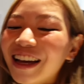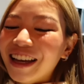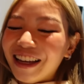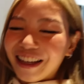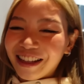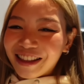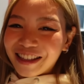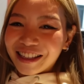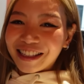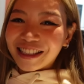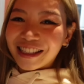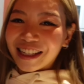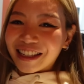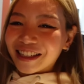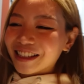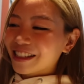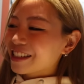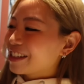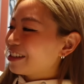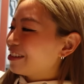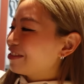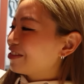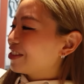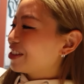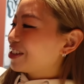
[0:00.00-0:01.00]
in the
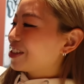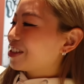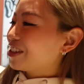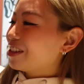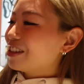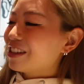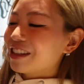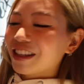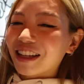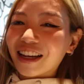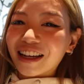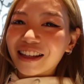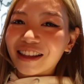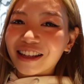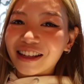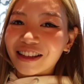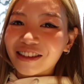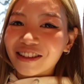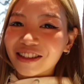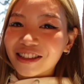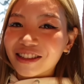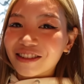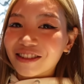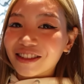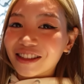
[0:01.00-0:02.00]
center of the shirt that I think
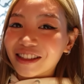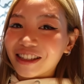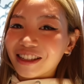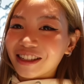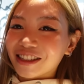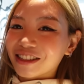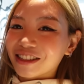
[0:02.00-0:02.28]
looks really